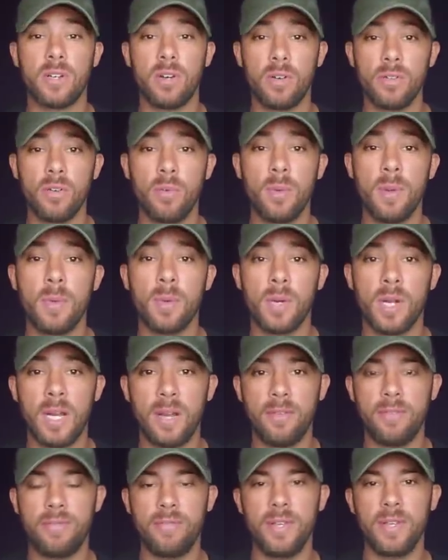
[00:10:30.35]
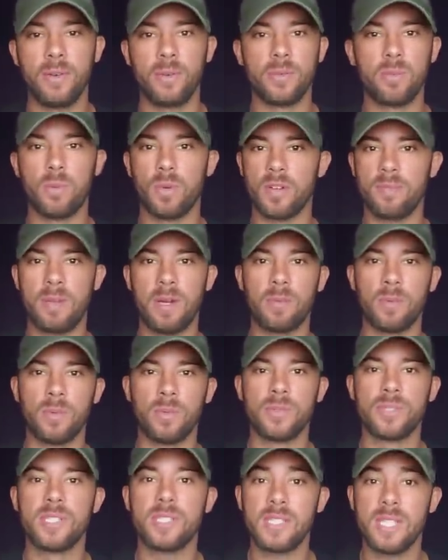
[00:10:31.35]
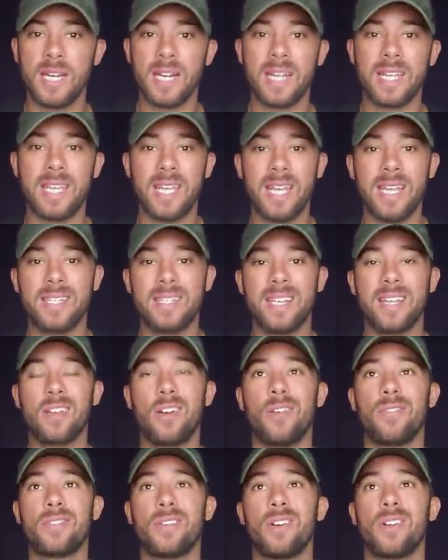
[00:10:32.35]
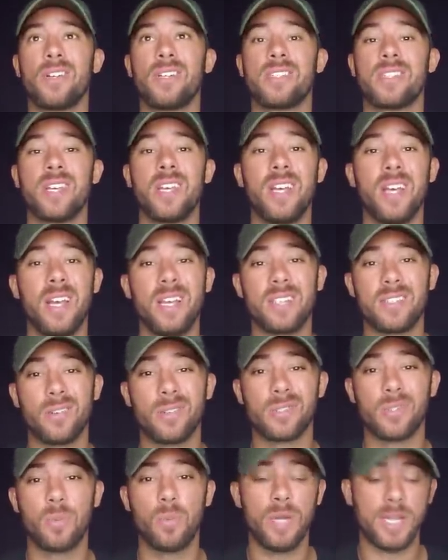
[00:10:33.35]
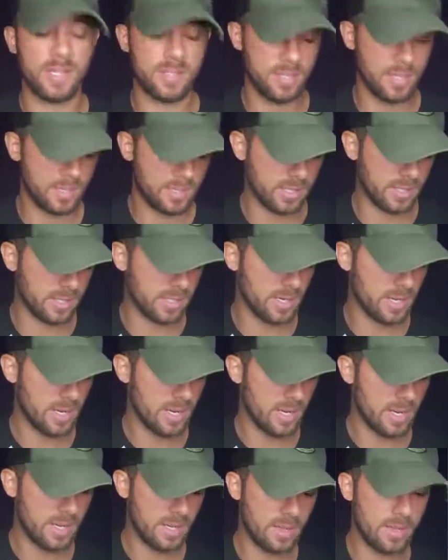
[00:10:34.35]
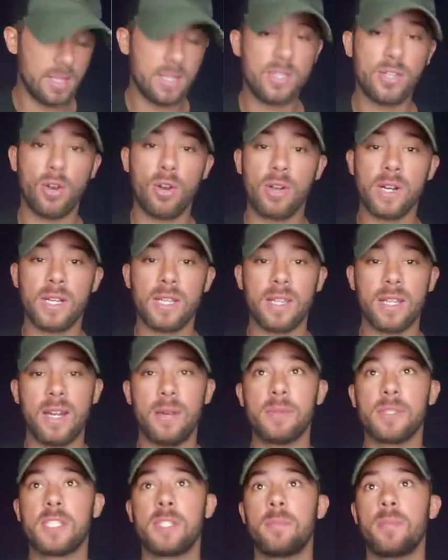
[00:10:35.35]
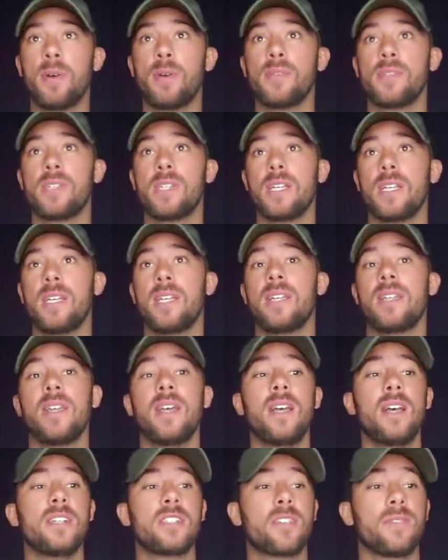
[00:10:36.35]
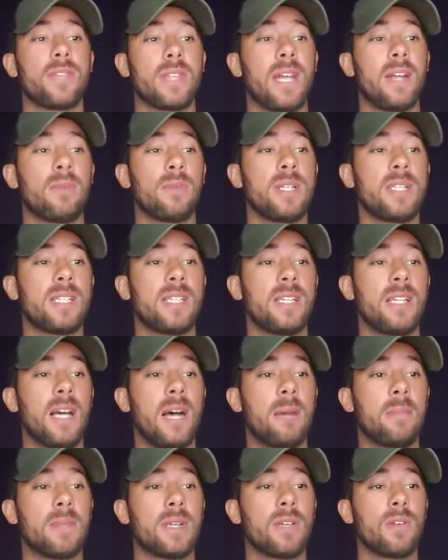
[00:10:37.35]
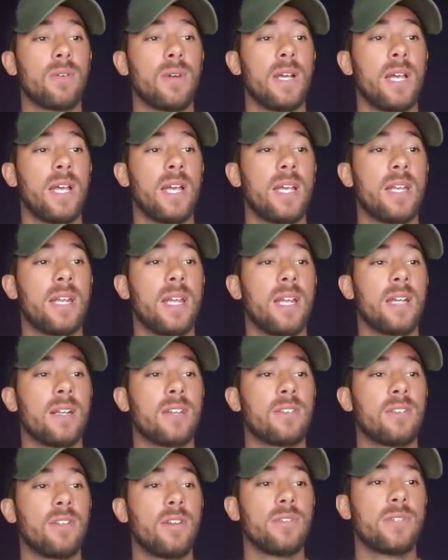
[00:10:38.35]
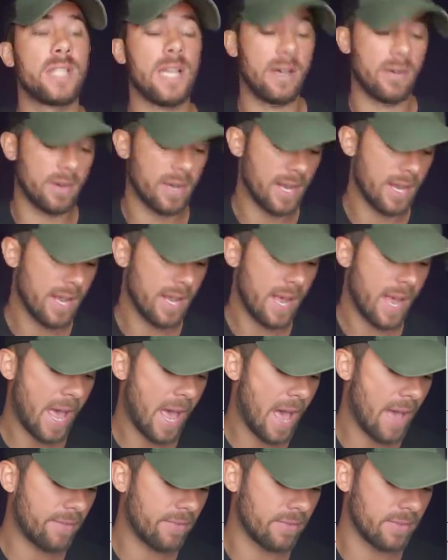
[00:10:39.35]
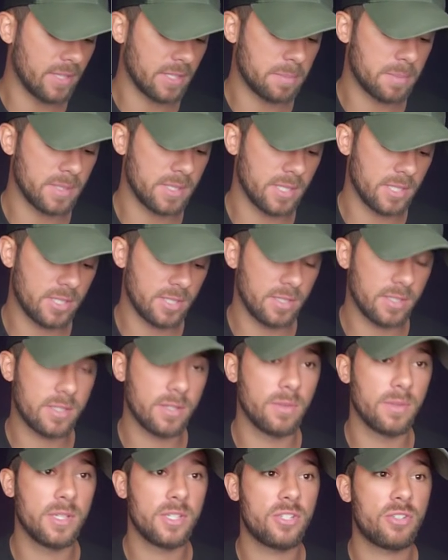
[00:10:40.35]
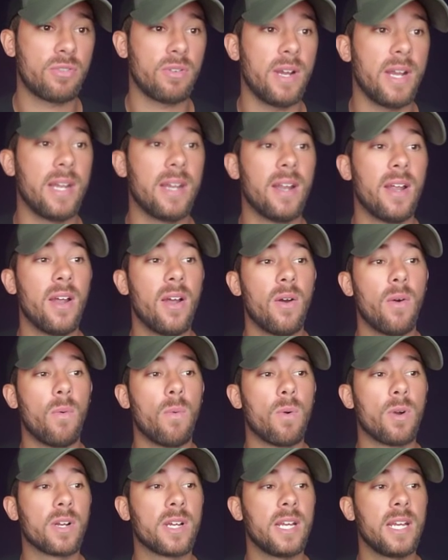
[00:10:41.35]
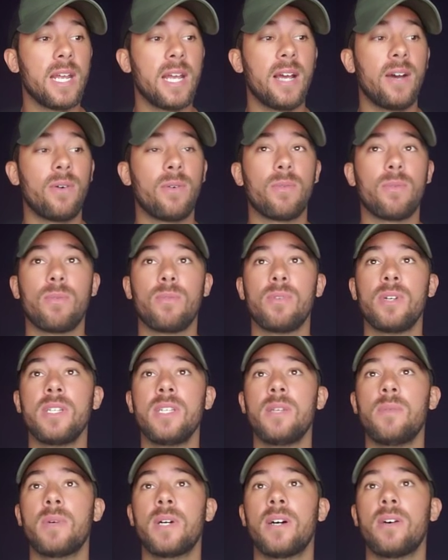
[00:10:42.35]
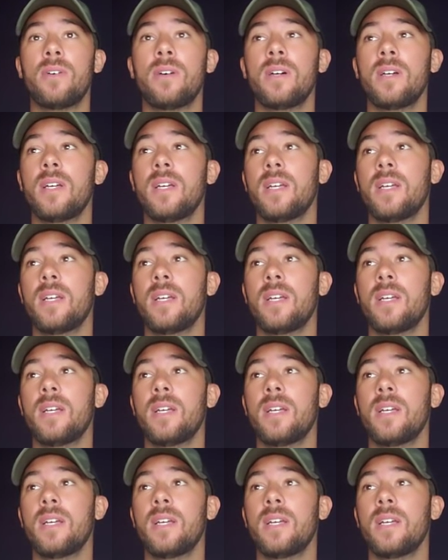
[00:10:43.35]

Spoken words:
Although we were not filled, one of my rules is that I can take off targets as long as a wick touches the target that I was supposed to hit. So for that reason, I'm going to go ahead and close out half of this position. So this trade working out really well.